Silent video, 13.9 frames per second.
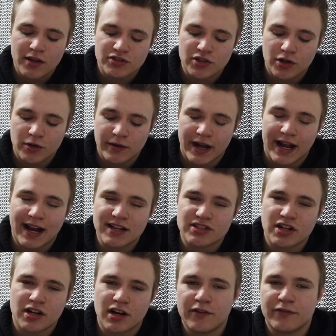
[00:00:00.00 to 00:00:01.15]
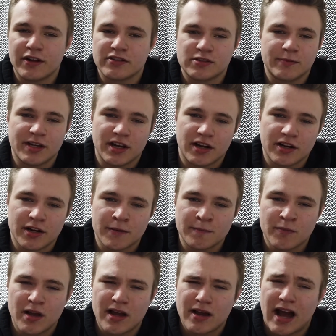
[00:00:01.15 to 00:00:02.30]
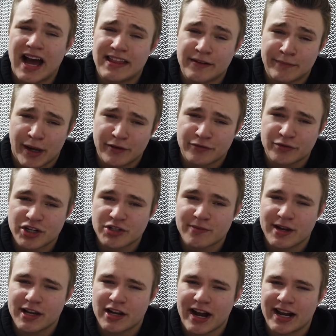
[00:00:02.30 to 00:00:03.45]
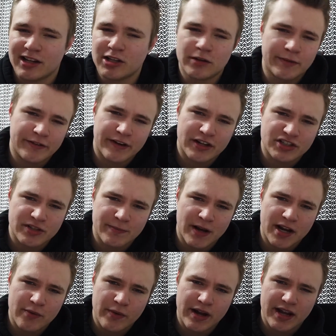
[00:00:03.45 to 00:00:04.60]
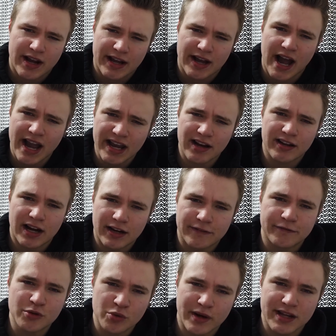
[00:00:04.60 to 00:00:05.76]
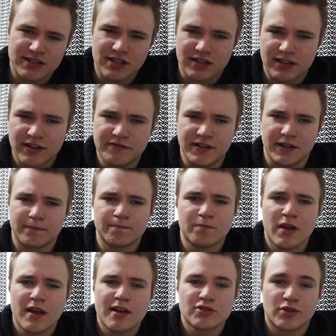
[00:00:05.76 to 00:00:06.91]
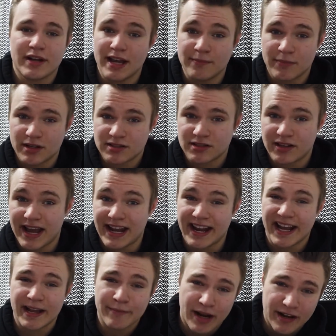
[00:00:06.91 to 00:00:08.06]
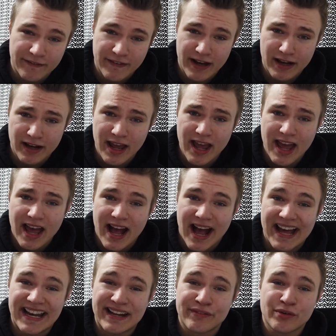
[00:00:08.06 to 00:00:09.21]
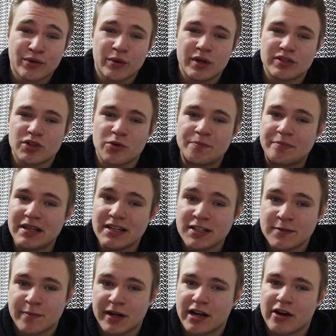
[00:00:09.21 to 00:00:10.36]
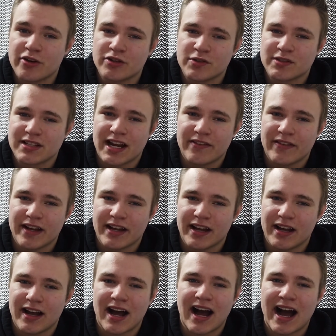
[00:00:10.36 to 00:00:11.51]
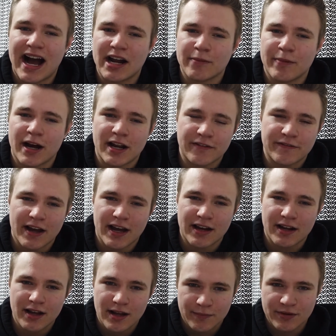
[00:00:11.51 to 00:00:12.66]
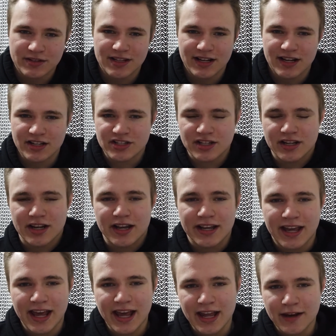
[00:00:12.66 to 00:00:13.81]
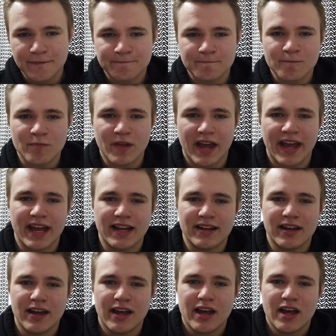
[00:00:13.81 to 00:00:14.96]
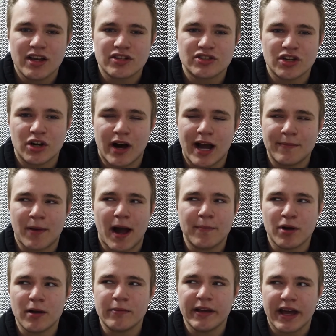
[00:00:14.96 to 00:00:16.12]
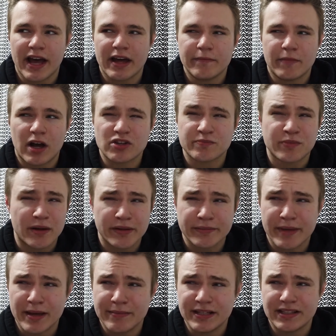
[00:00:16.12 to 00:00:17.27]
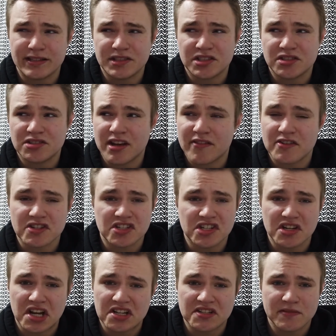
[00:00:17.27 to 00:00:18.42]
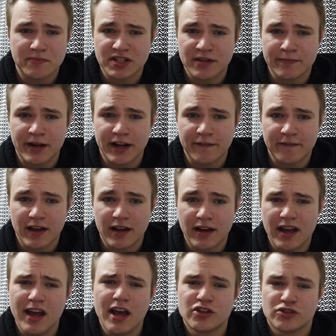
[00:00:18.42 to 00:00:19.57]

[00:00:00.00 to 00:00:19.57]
So I kind of started off when I was a little bit younger. I think my freshman year I had a little bit of extra body weight. I ate a lot of food when I started lifting, so I gained muscle and I gained body fat. I never was obese, but I always was kind of like a higher body fat percentage kid. And so I was probably maybe 17-18% body fat.